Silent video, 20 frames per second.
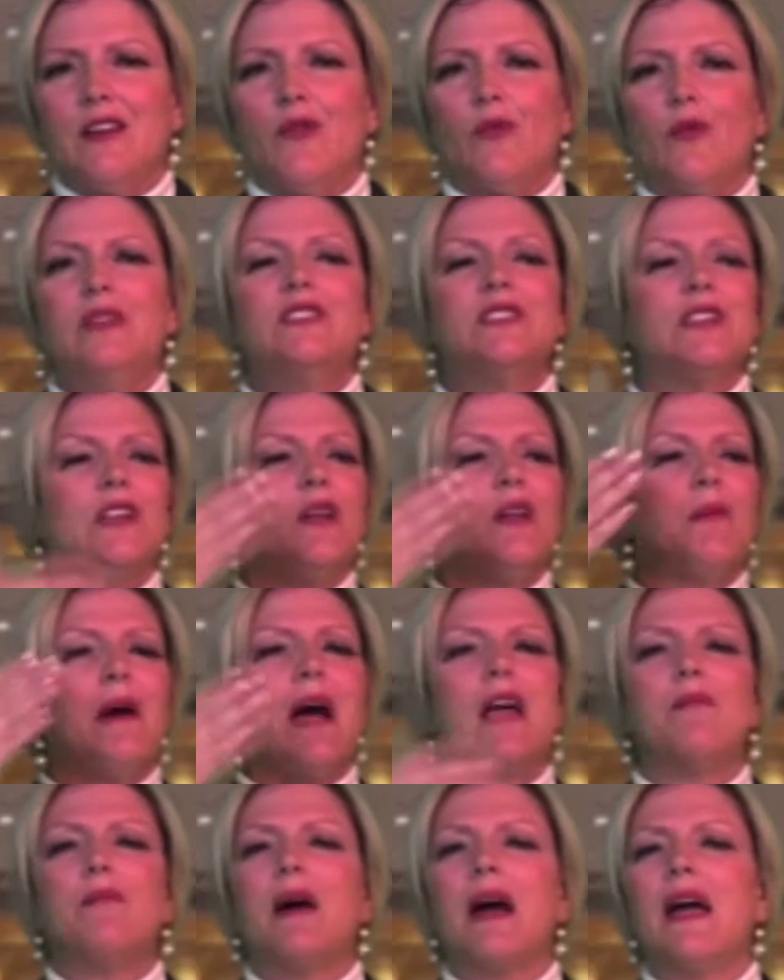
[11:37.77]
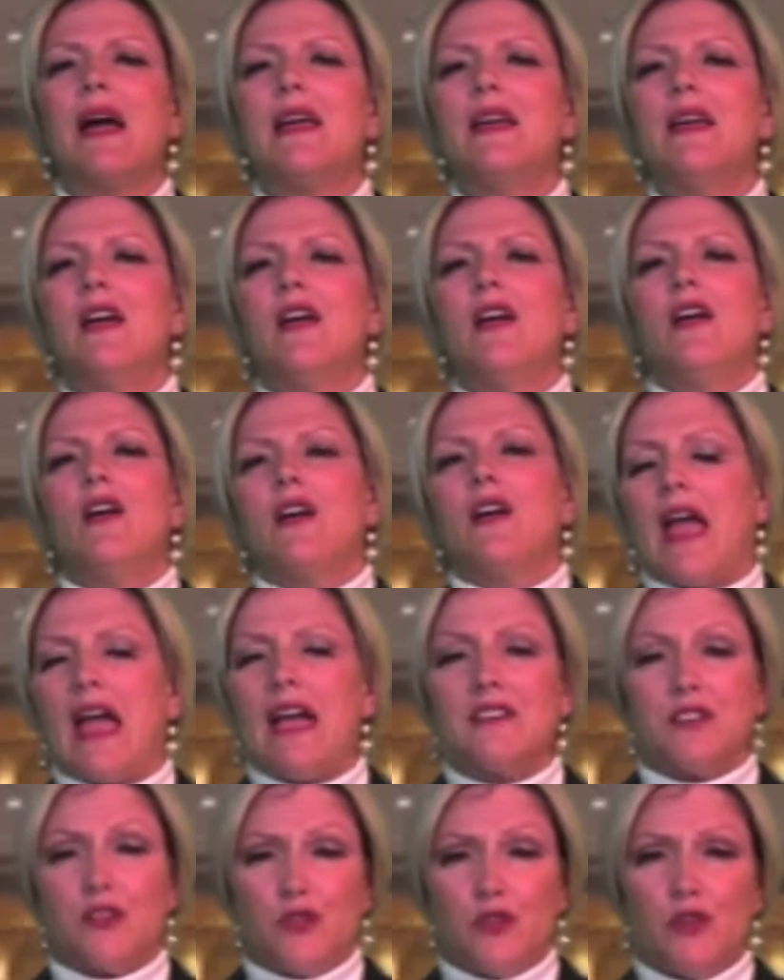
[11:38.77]
We still abide by,
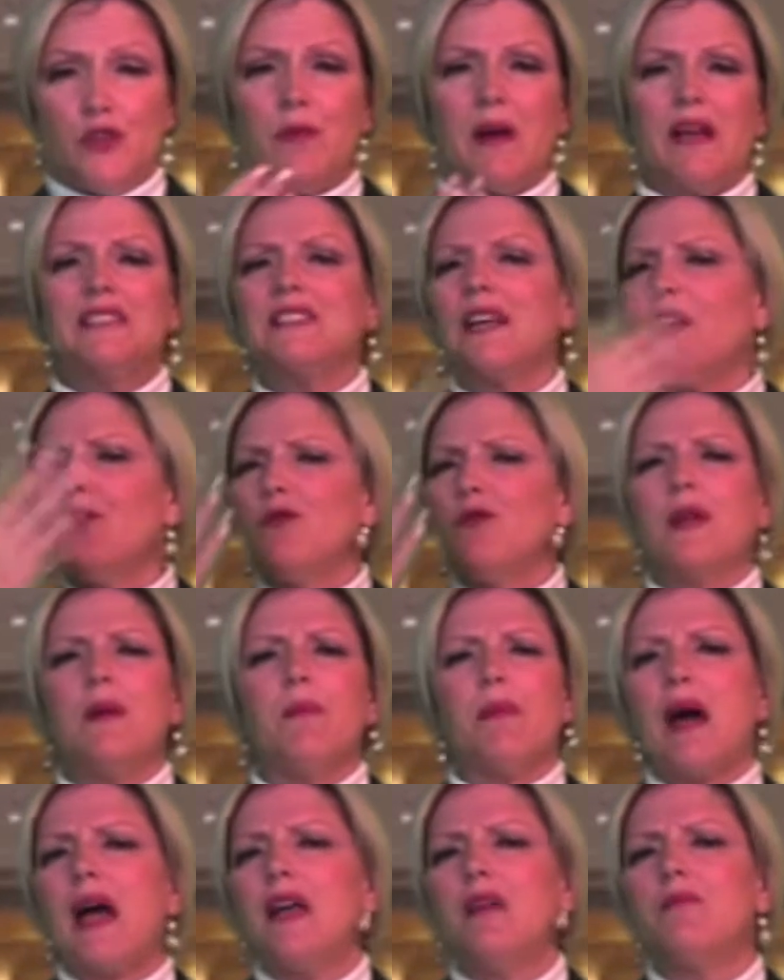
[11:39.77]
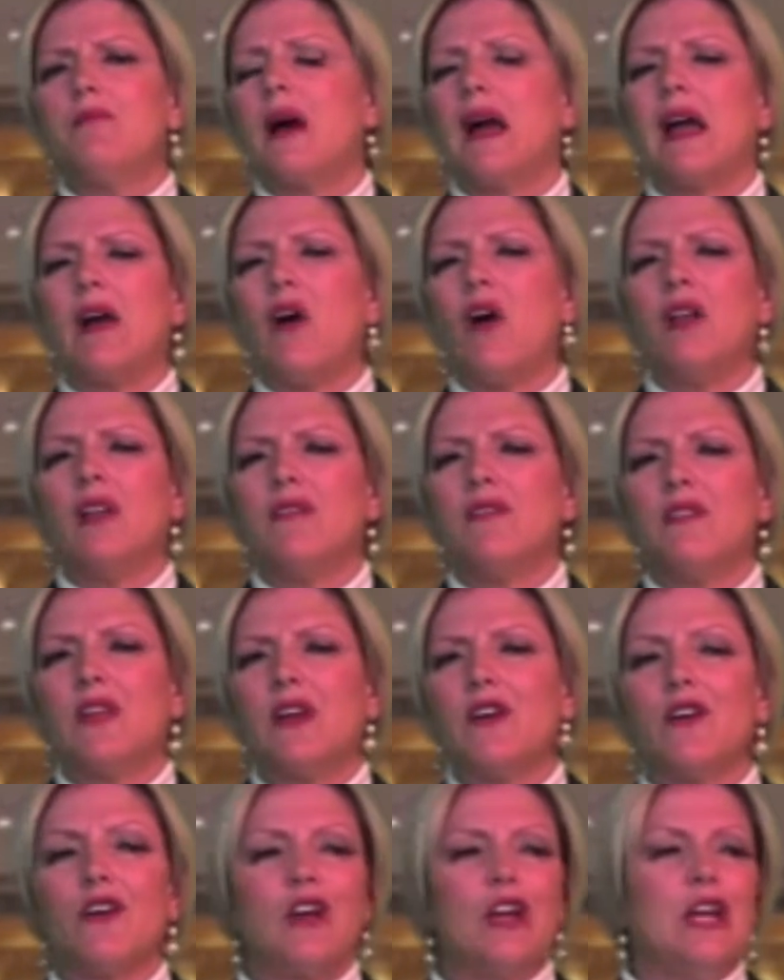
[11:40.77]
as a Jew myself, we abide by all of
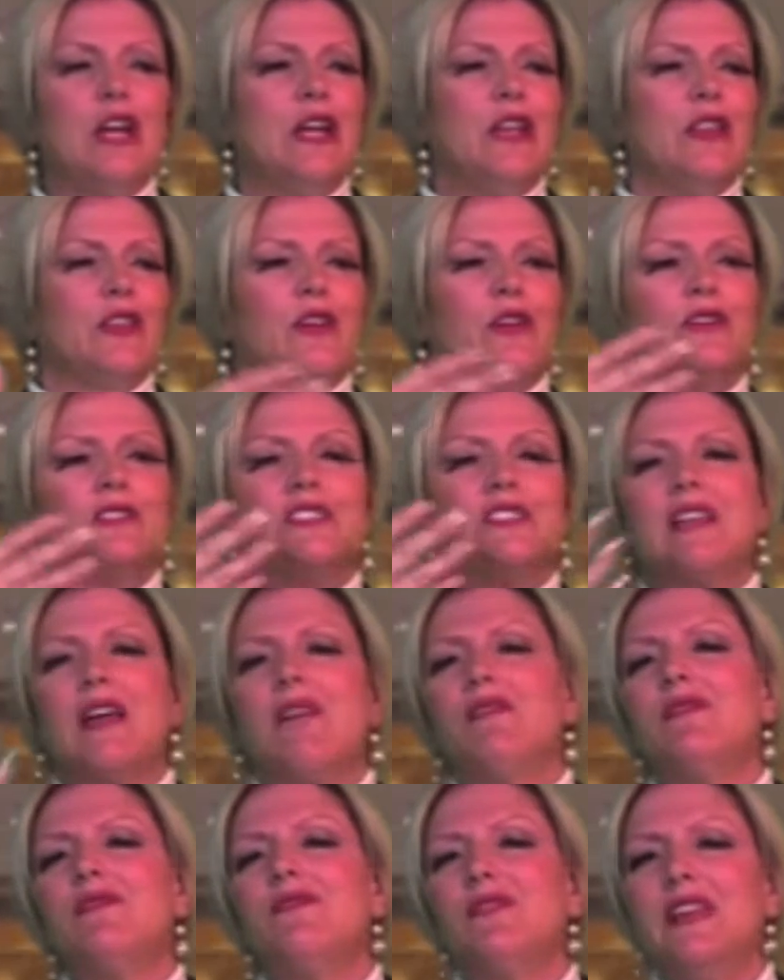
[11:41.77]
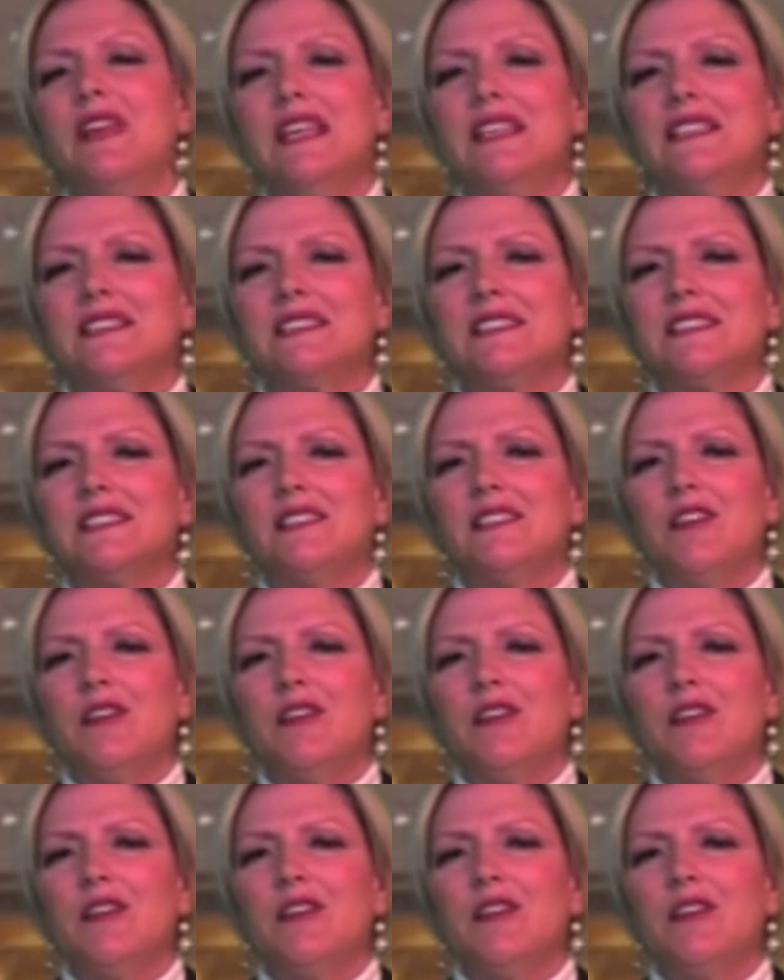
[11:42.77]
their seven feasts.